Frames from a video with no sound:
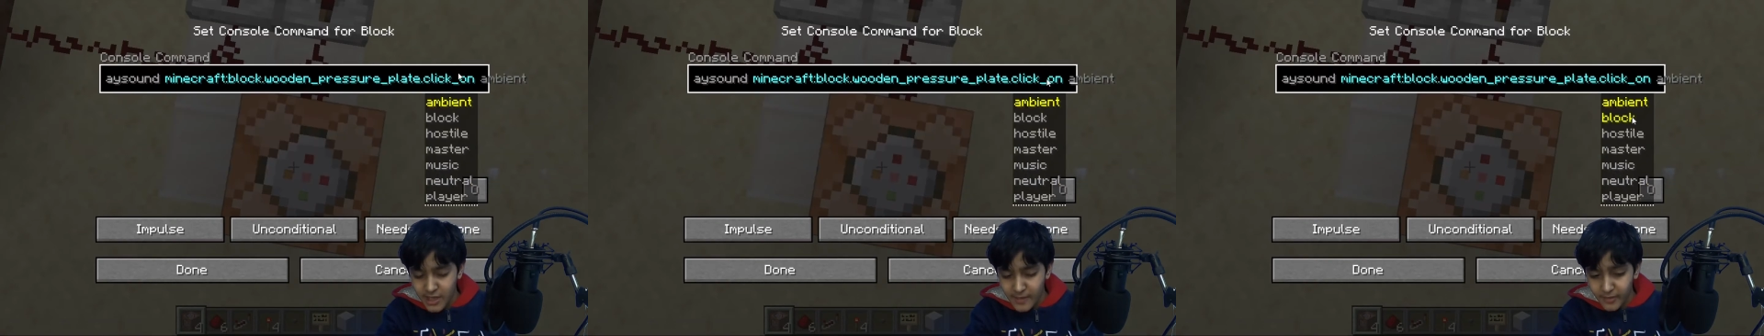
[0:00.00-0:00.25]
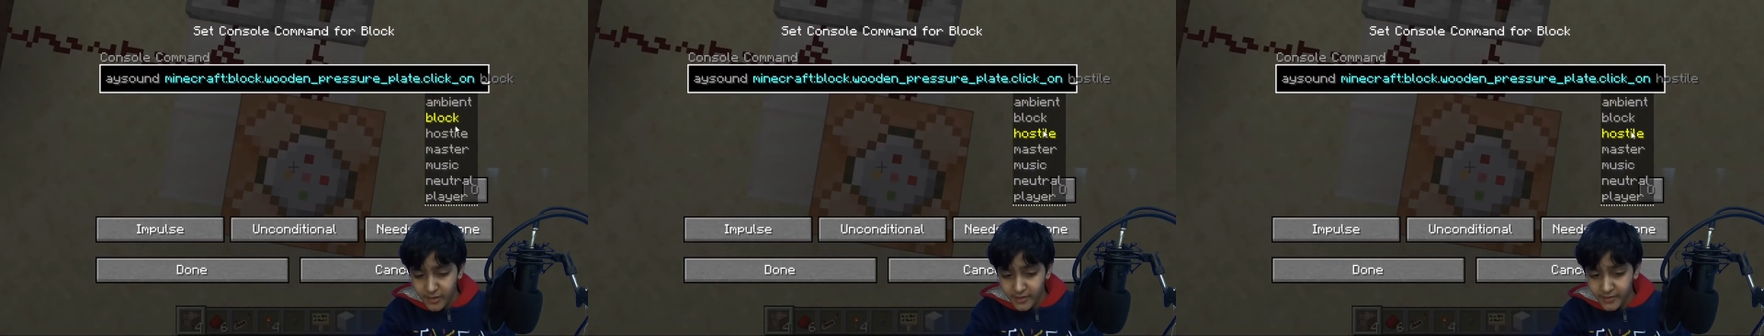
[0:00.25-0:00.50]
I'm
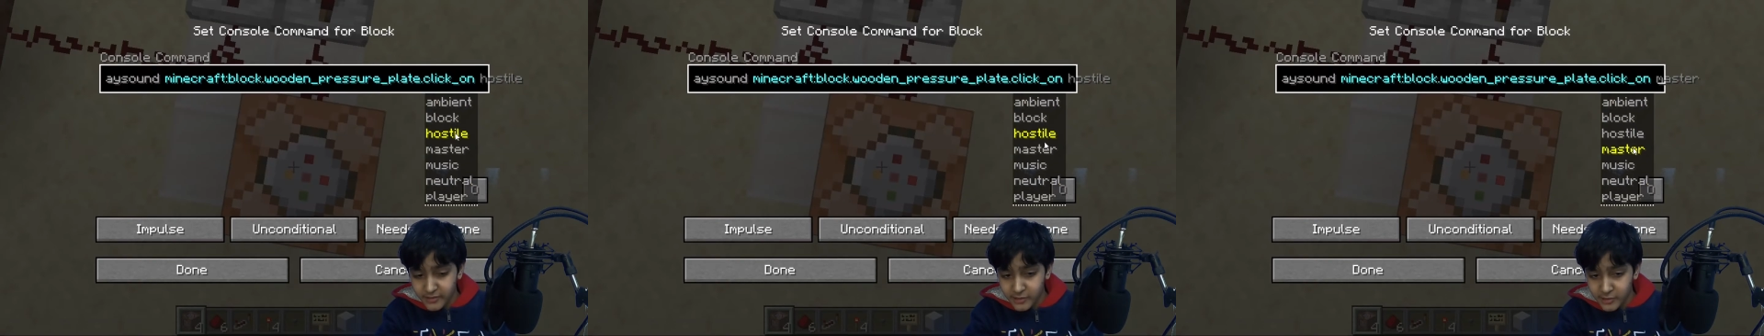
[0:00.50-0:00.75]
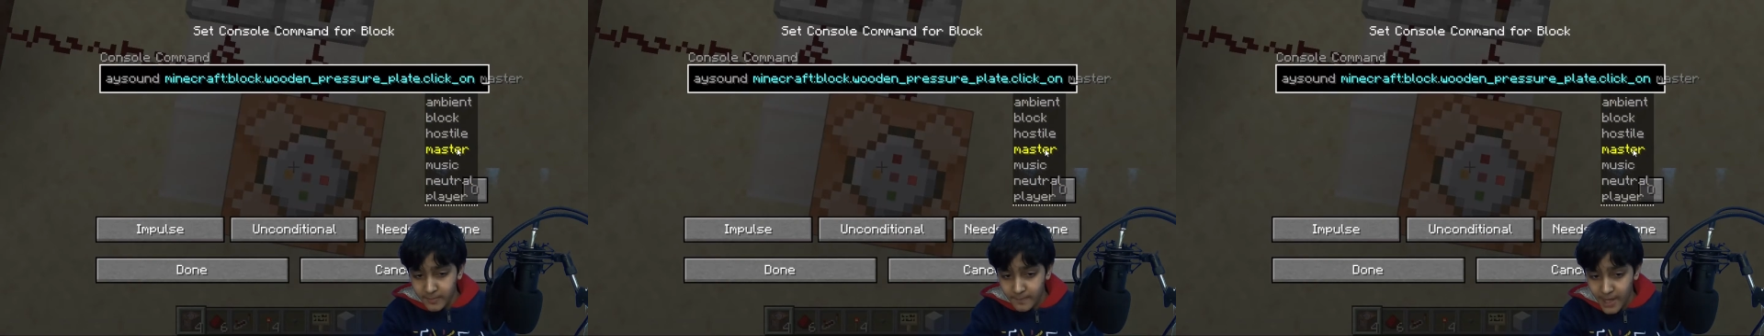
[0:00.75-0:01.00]
going to select
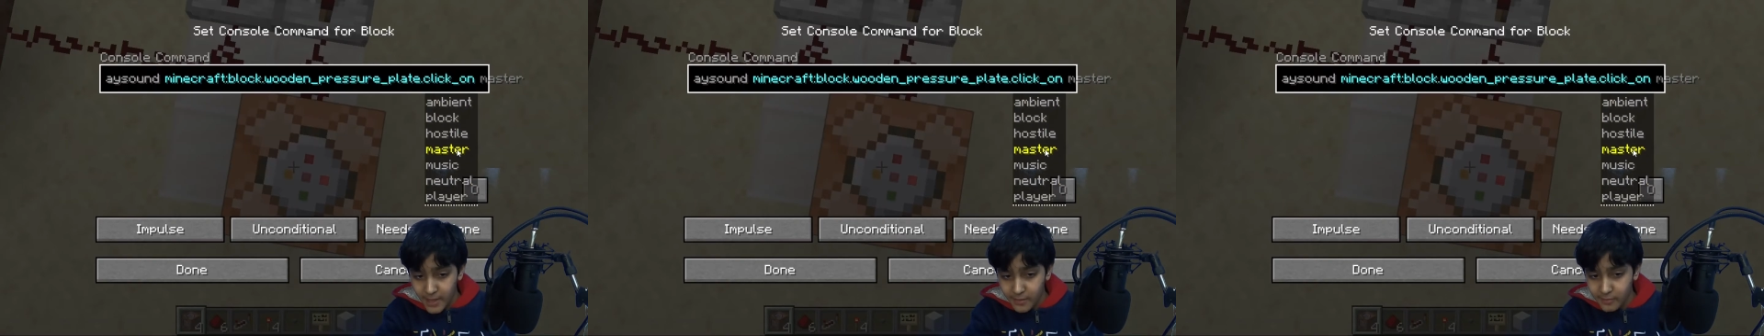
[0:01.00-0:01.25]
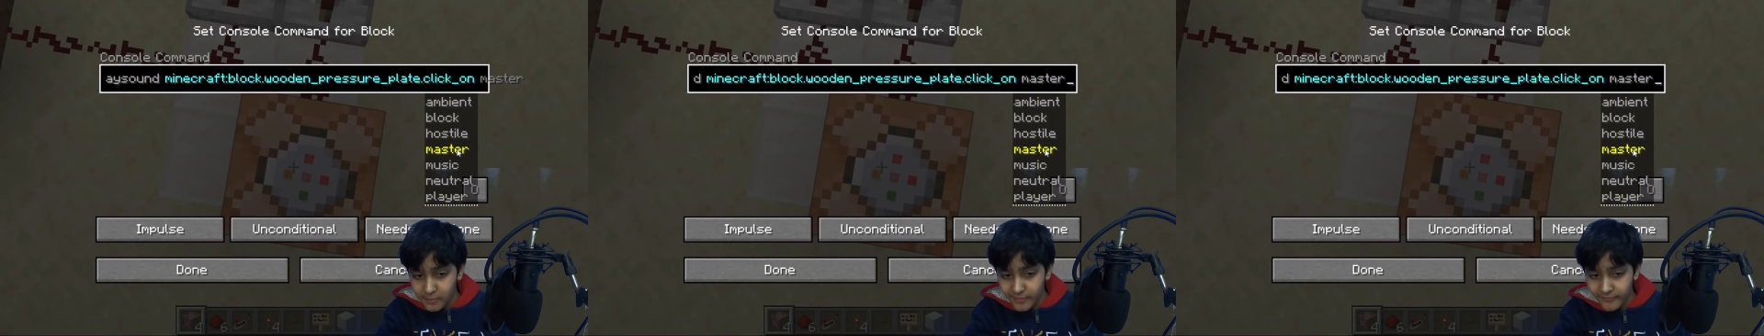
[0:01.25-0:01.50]
it to
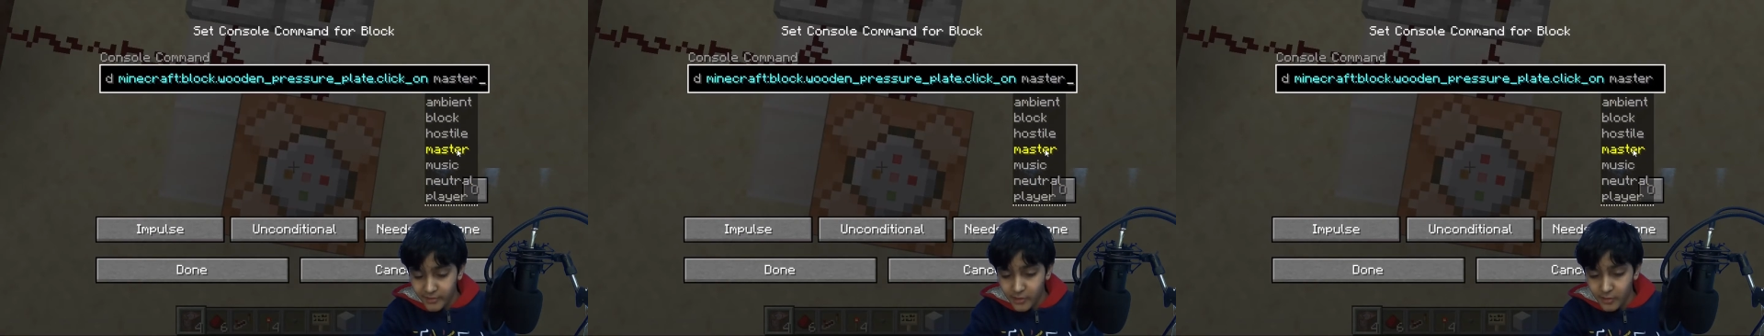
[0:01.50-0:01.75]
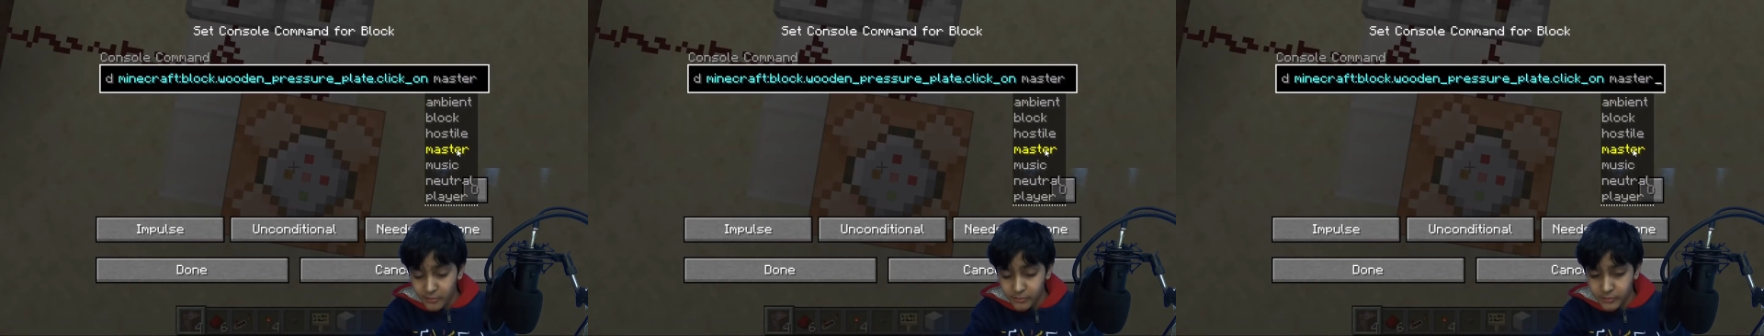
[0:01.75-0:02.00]
master. If you
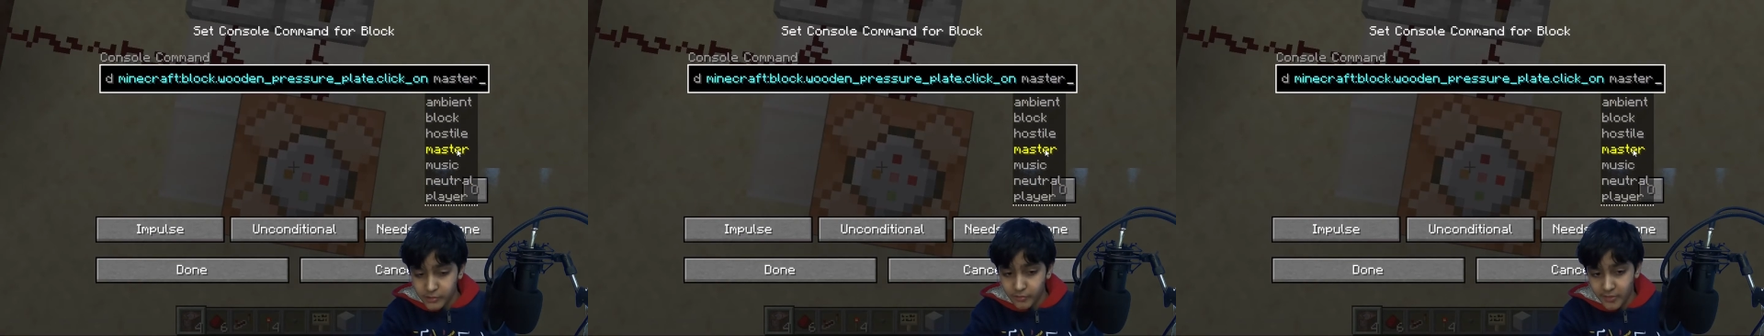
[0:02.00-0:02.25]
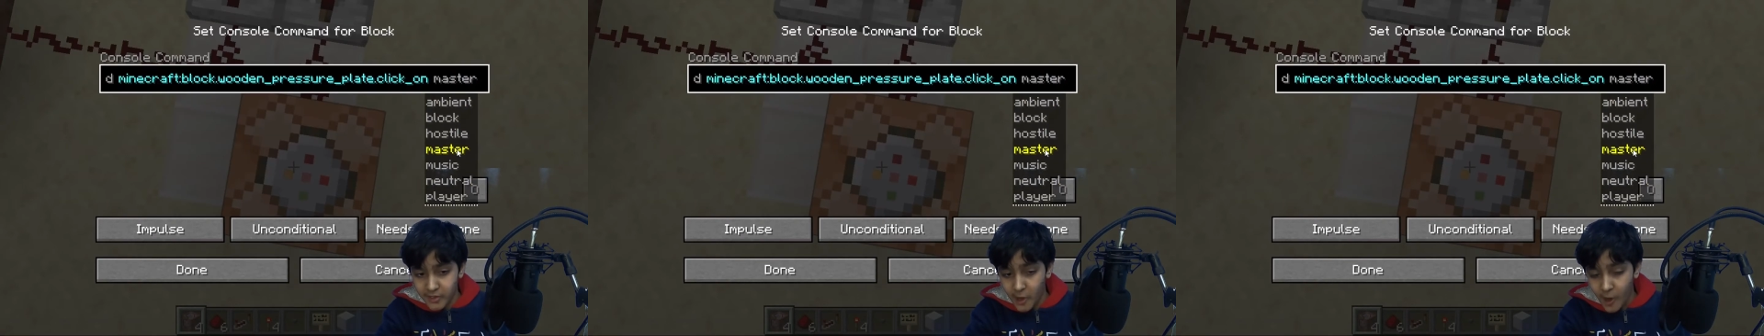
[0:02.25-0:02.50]
go to
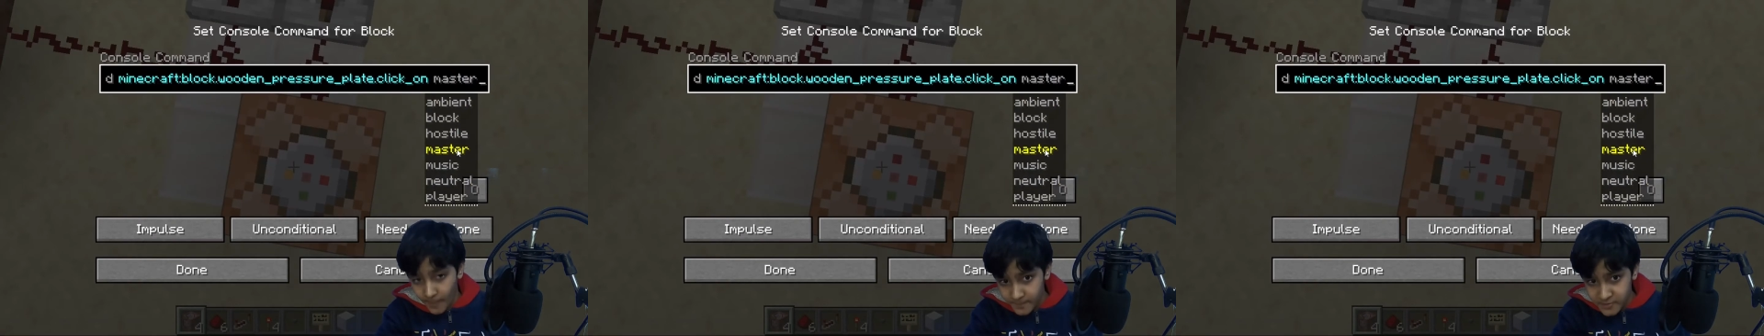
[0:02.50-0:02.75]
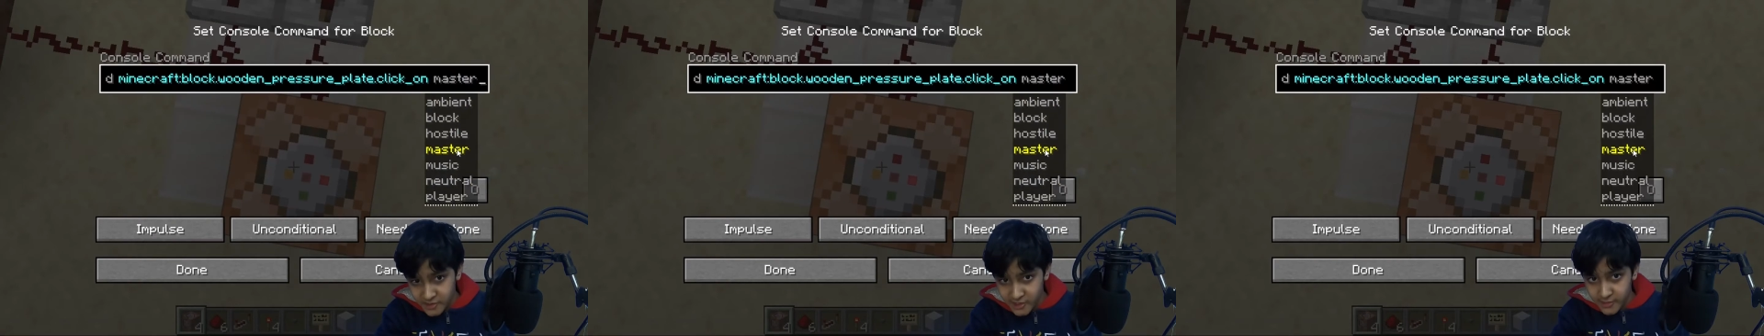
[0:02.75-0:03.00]
the
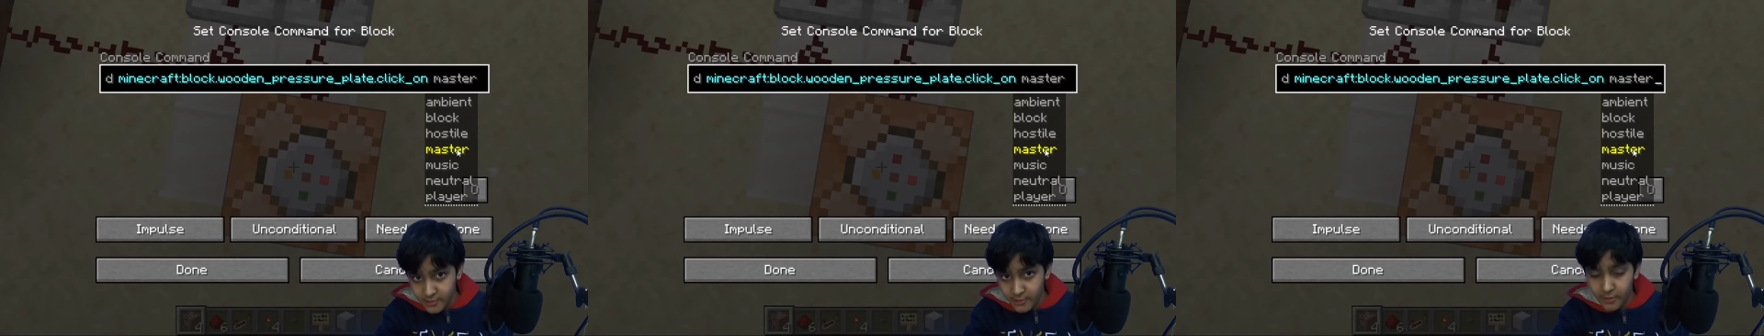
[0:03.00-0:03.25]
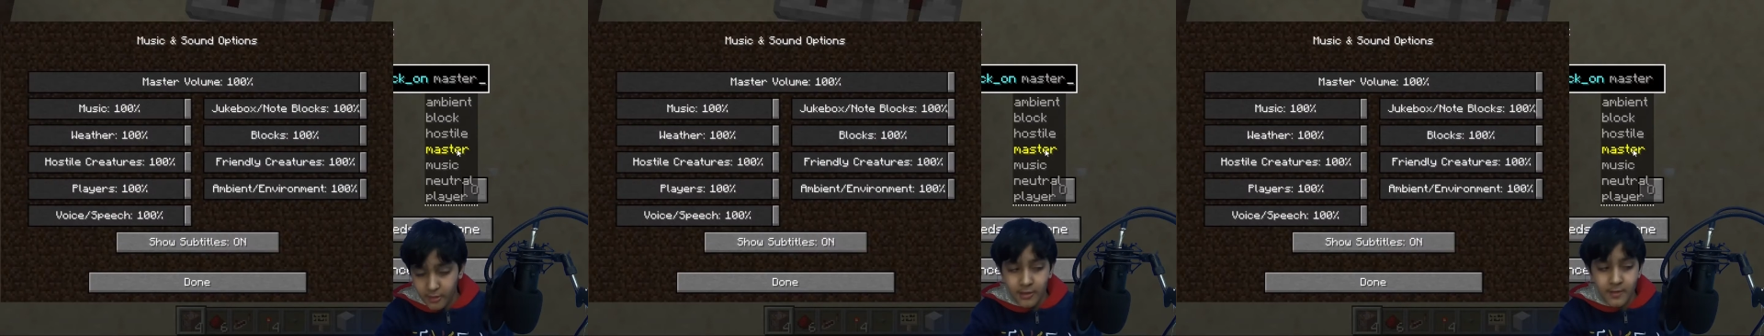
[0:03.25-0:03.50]

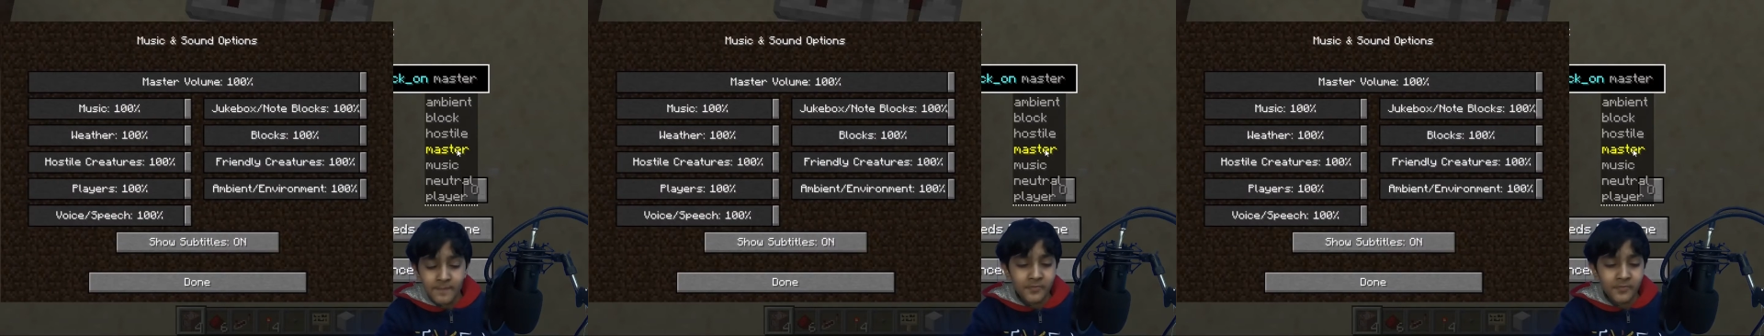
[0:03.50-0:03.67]
options